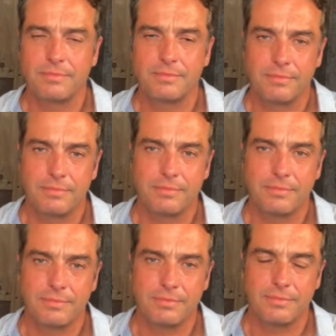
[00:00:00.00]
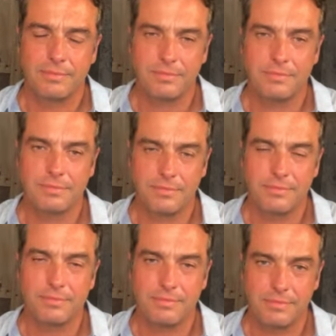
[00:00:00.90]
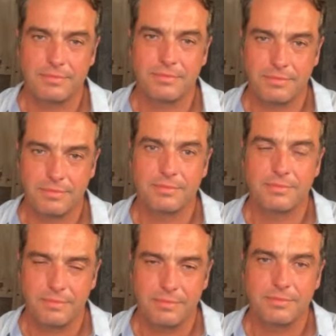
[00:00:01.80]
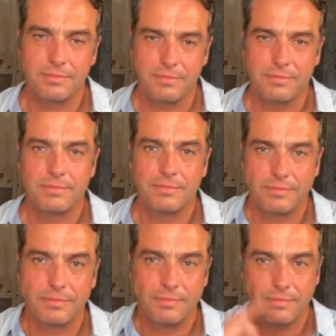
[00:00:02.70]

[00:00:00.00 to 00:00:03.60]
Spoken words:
(not speaking)